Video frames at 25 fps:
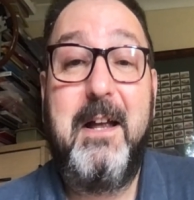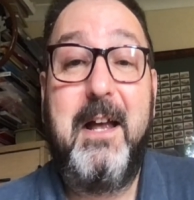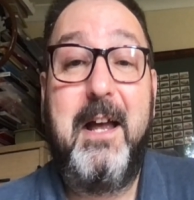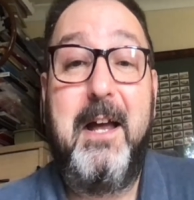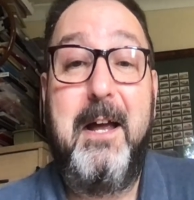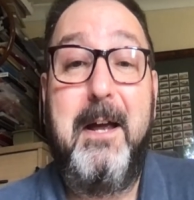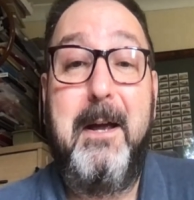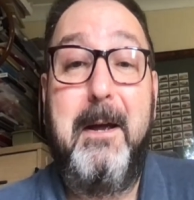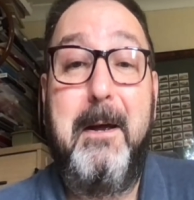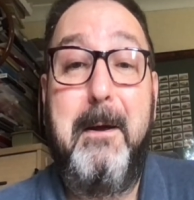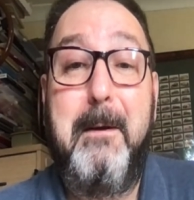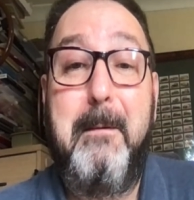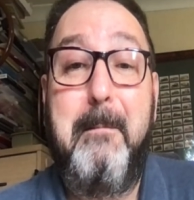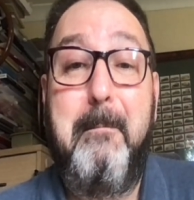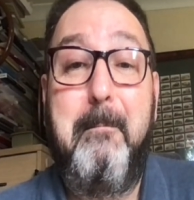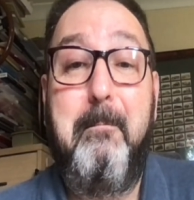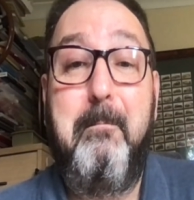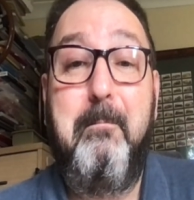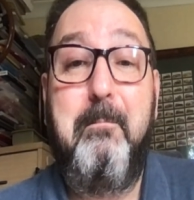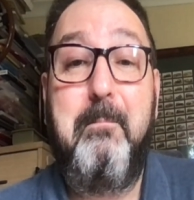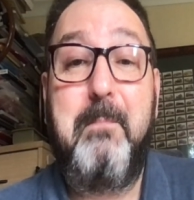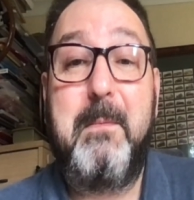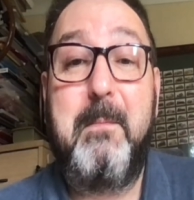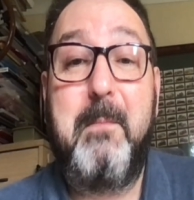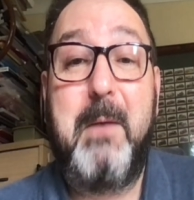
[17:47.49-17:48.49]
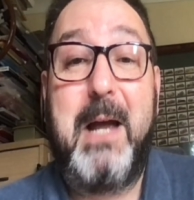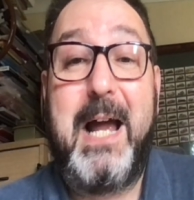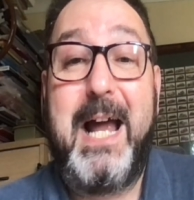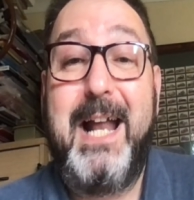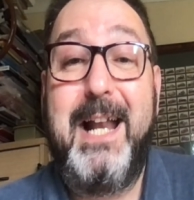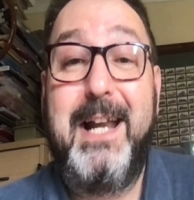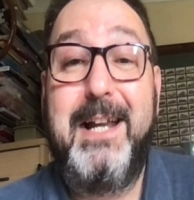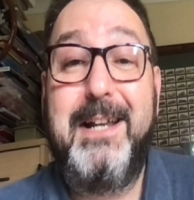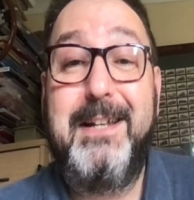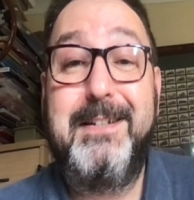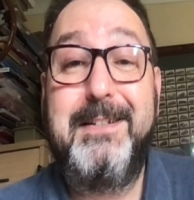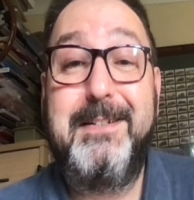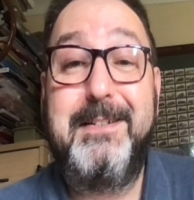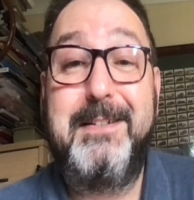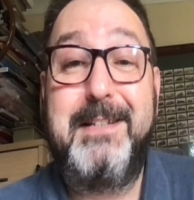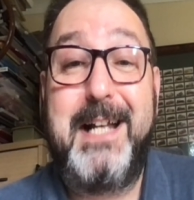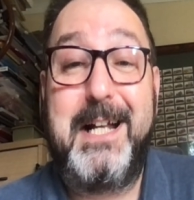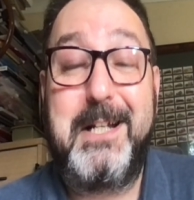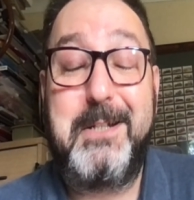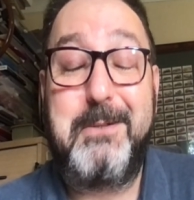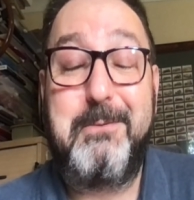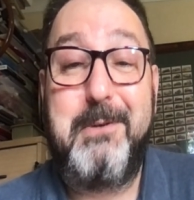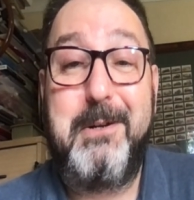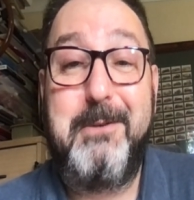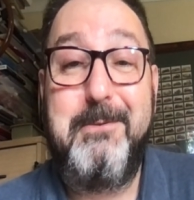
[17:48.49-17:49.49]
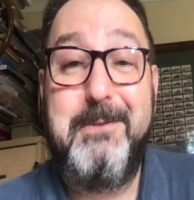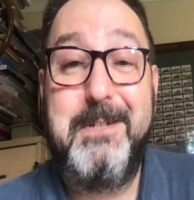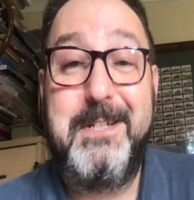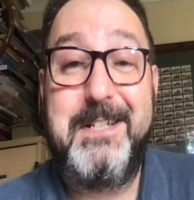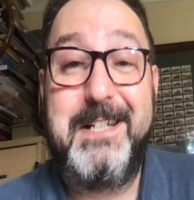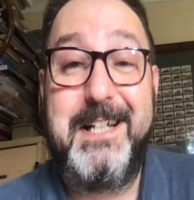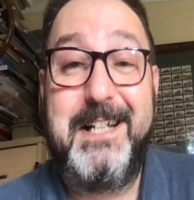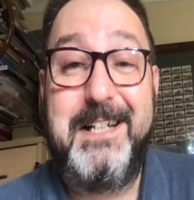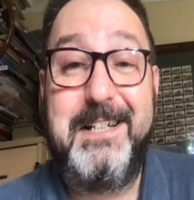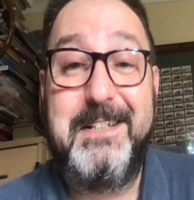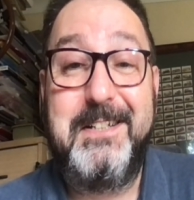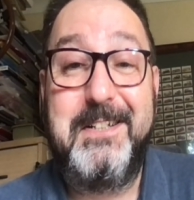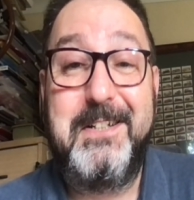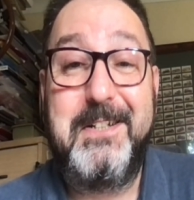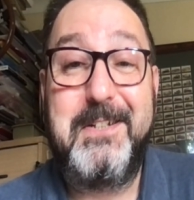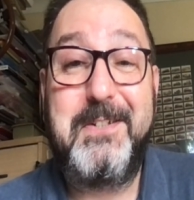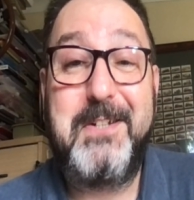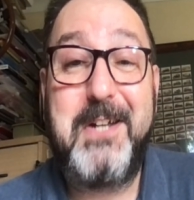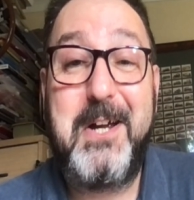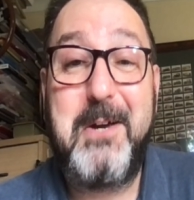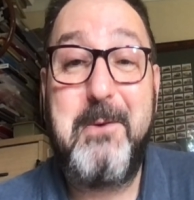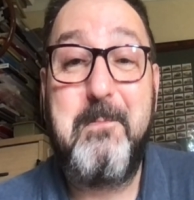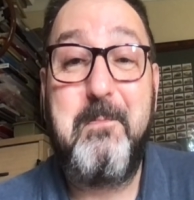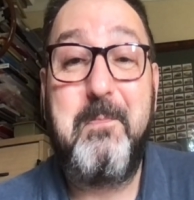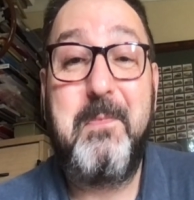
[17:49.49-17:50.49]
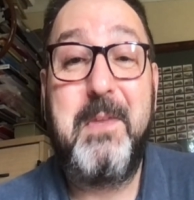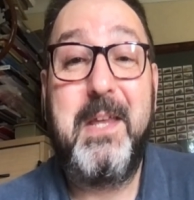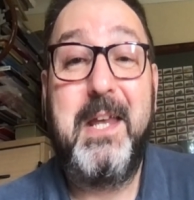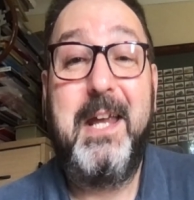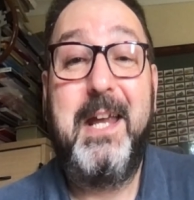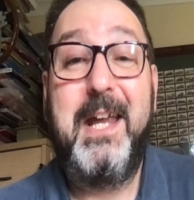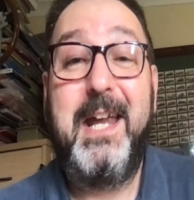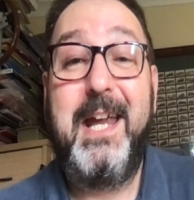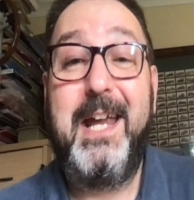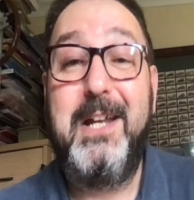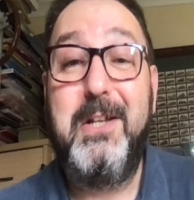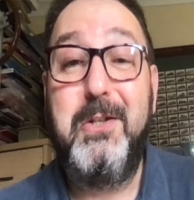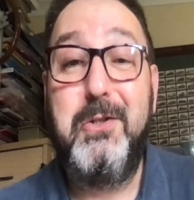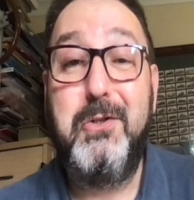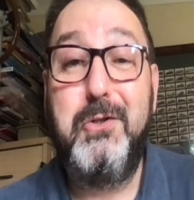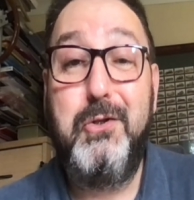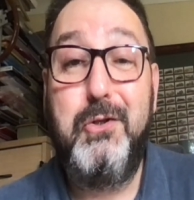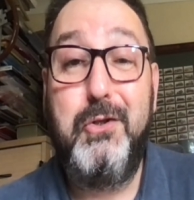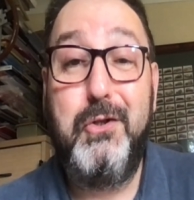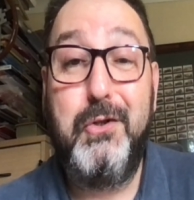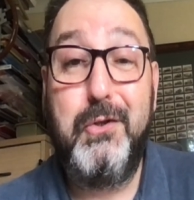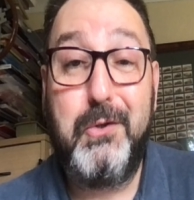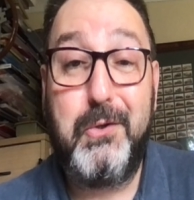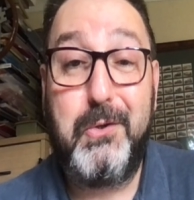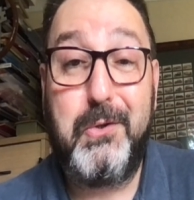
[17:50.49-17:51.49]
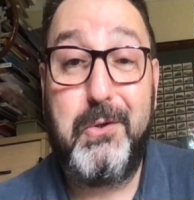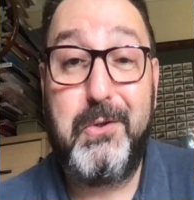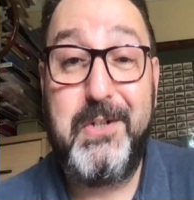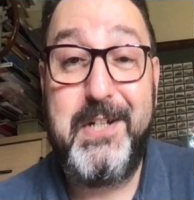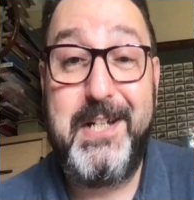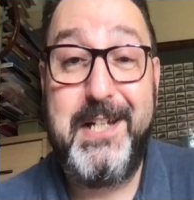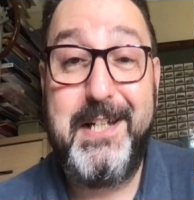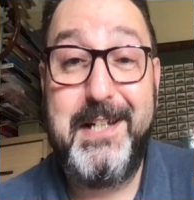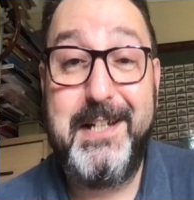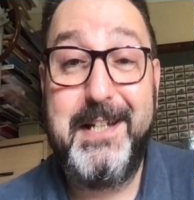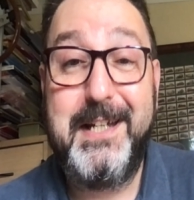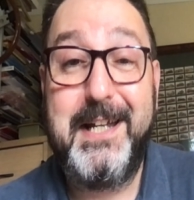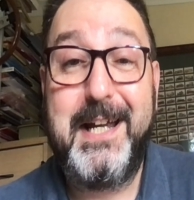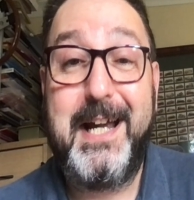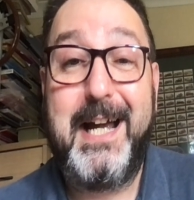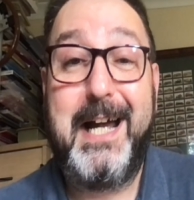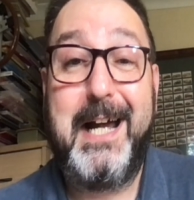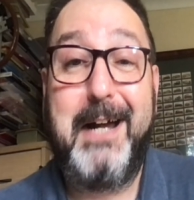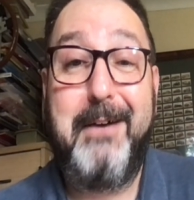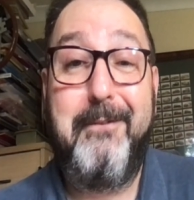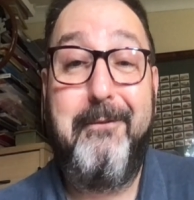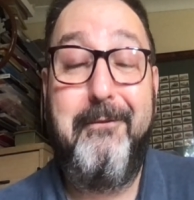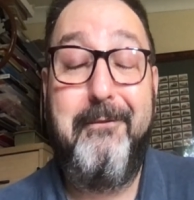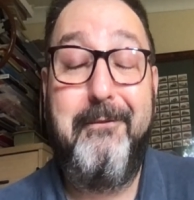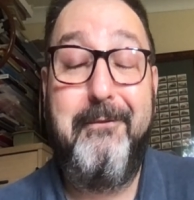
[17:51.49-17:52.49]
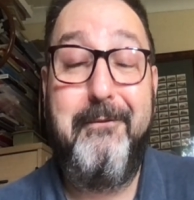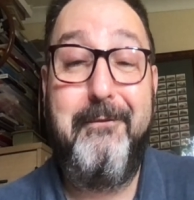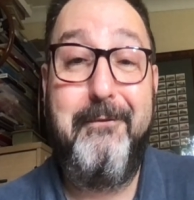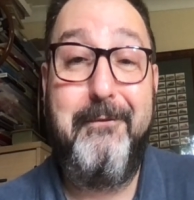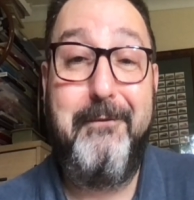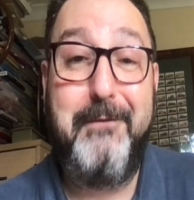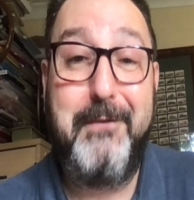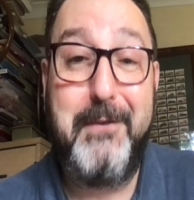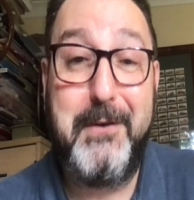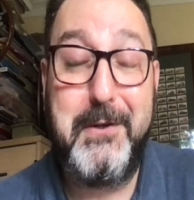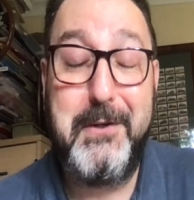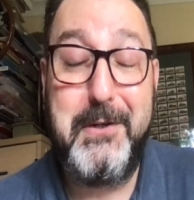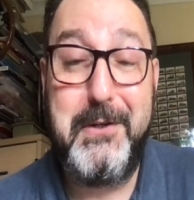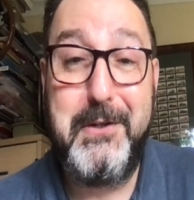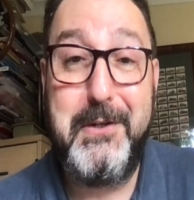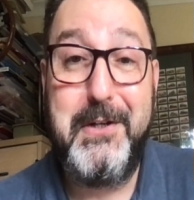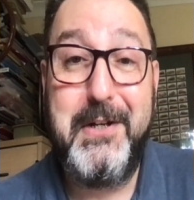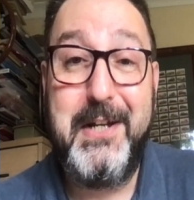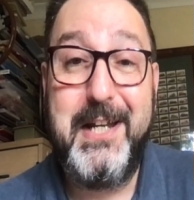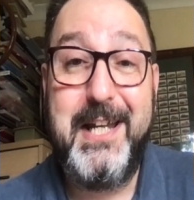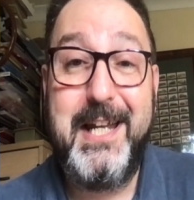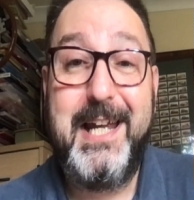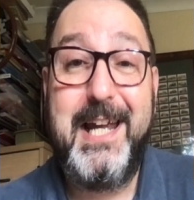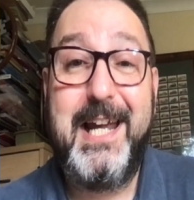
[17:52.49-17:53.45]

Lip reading: And that's where we stand. So enjoy, have fun.